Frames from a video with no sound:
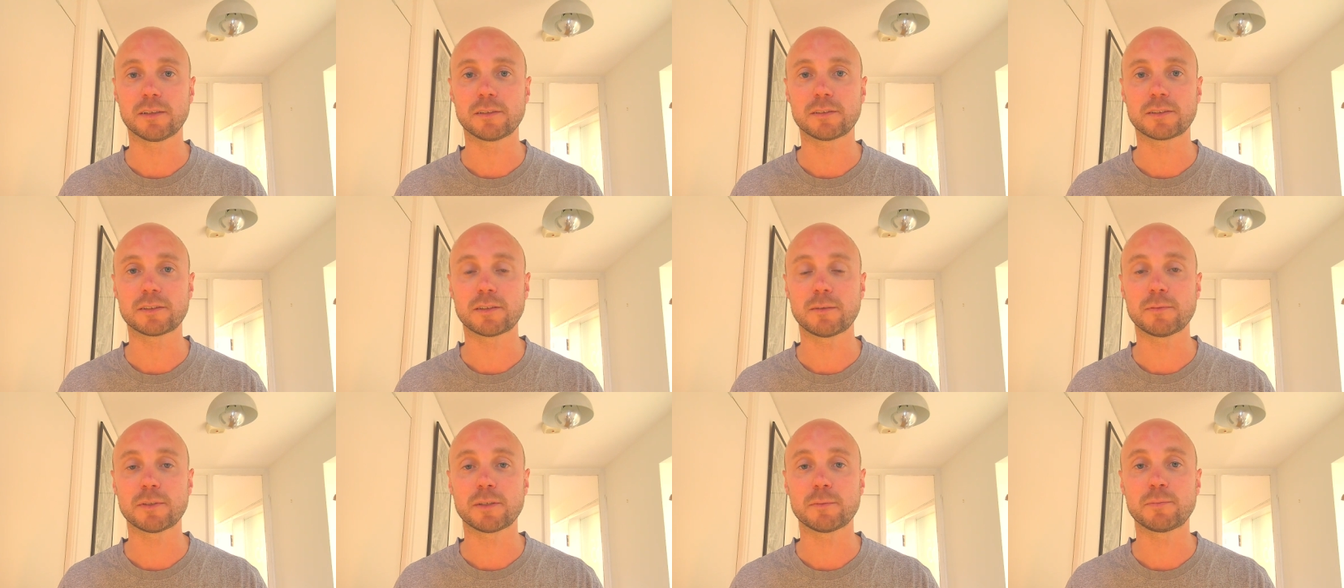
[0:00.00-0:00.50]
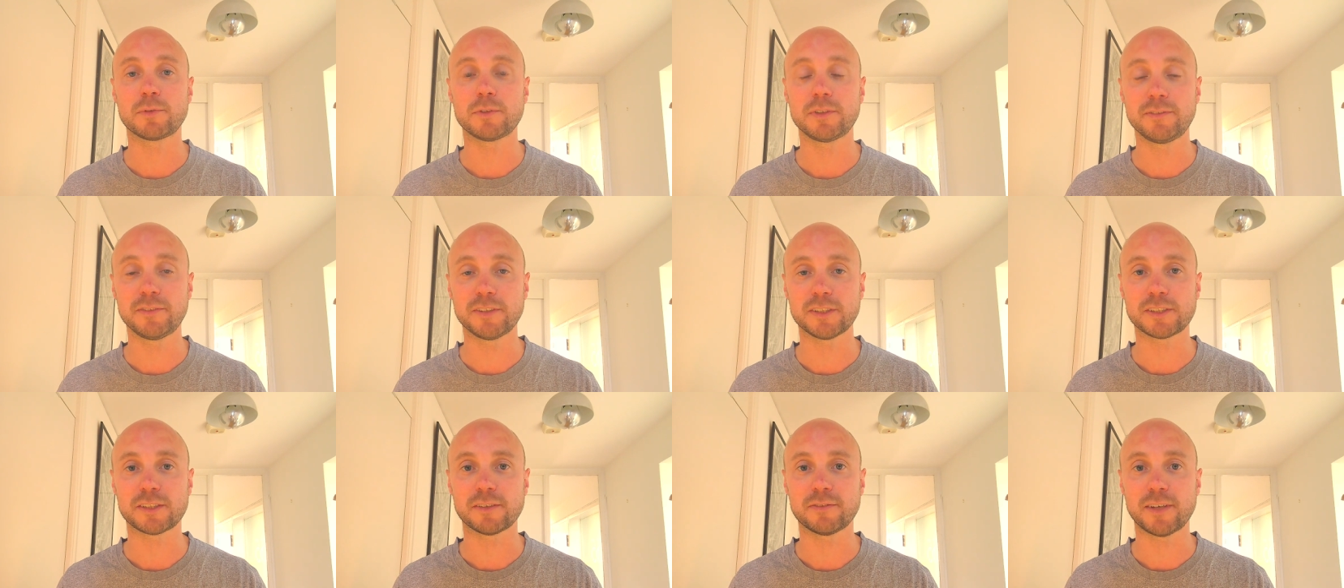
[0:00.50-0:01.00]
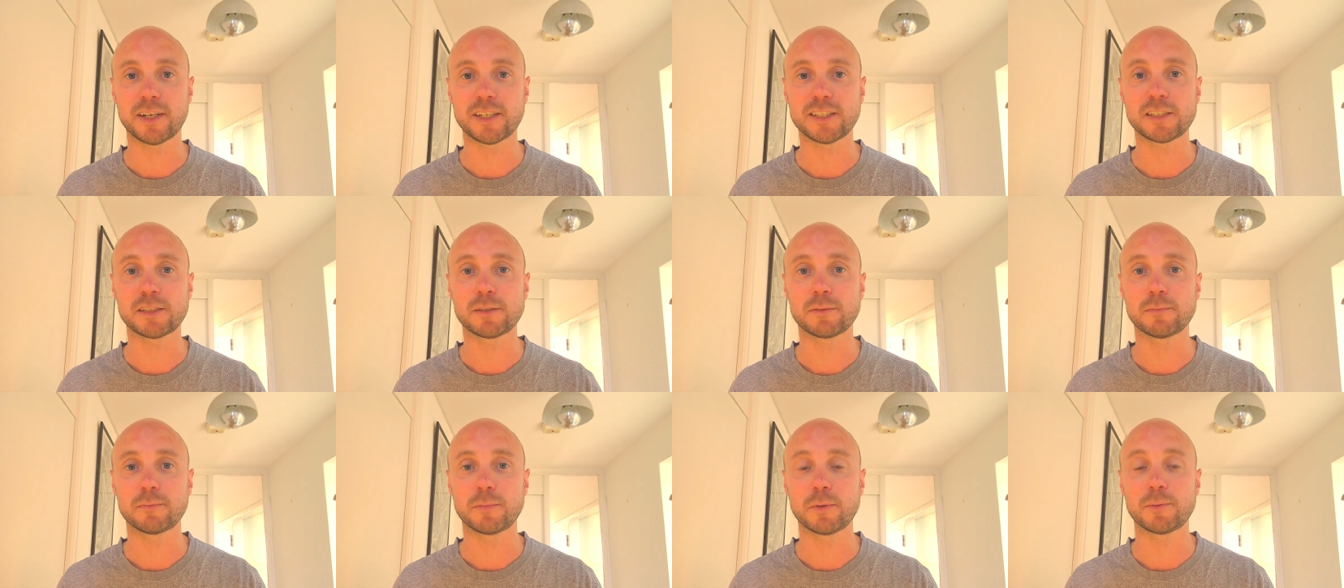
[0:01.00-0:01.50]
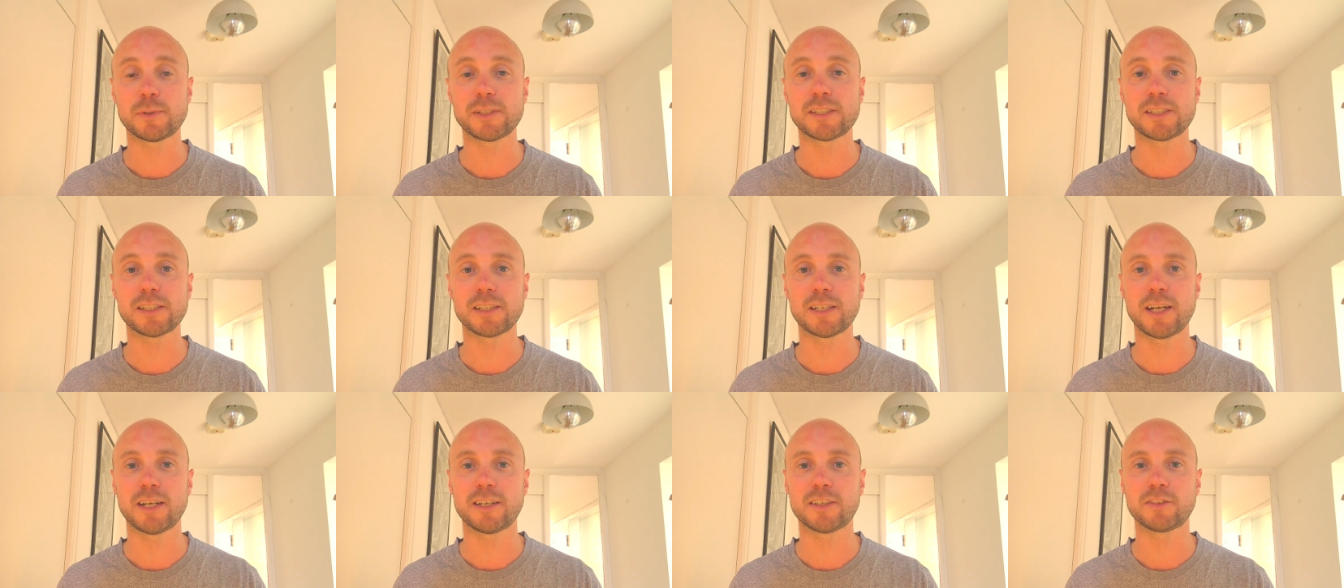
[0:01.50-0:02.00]
some of the previous events, but we
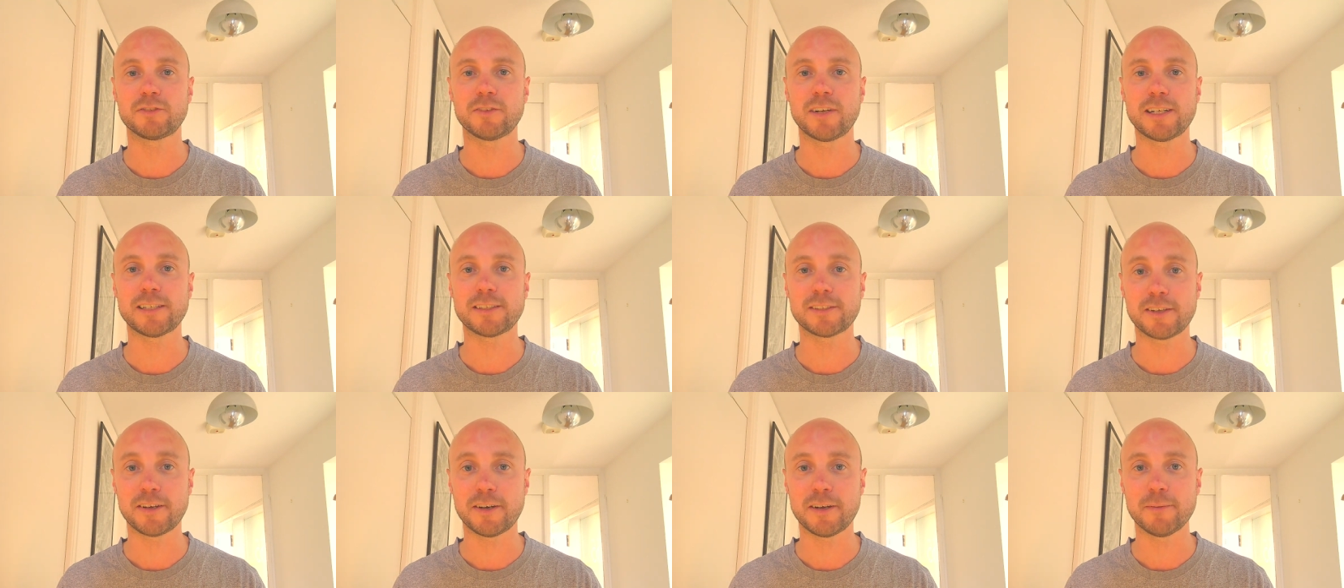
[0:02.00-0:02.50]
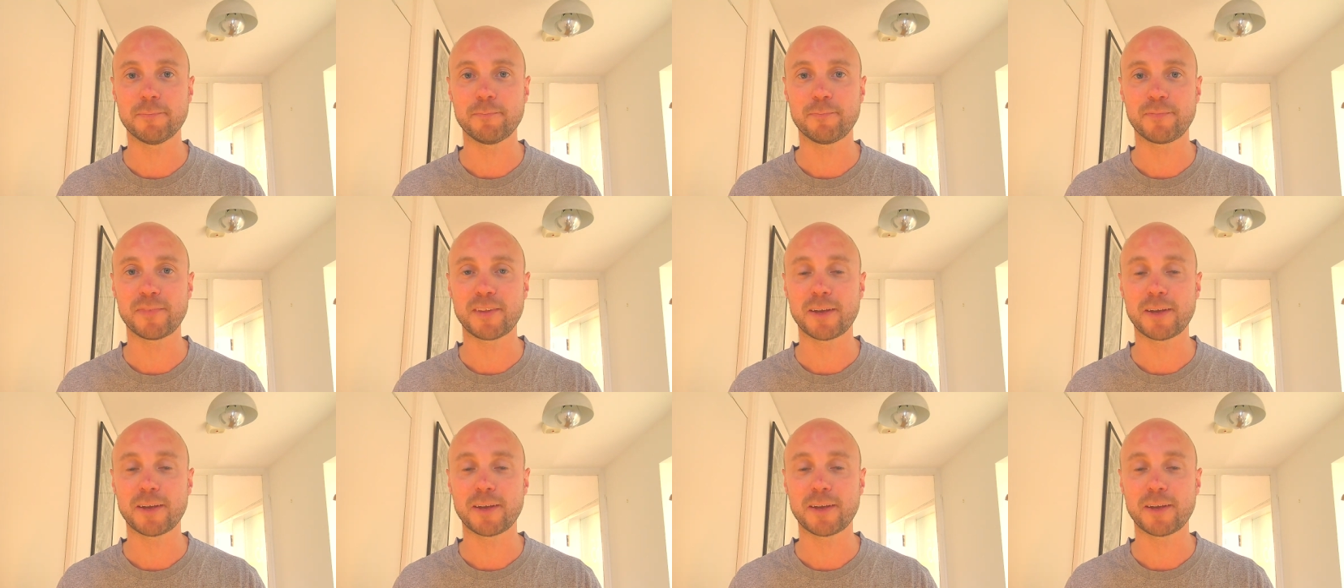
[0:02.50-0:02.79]
still had a great time.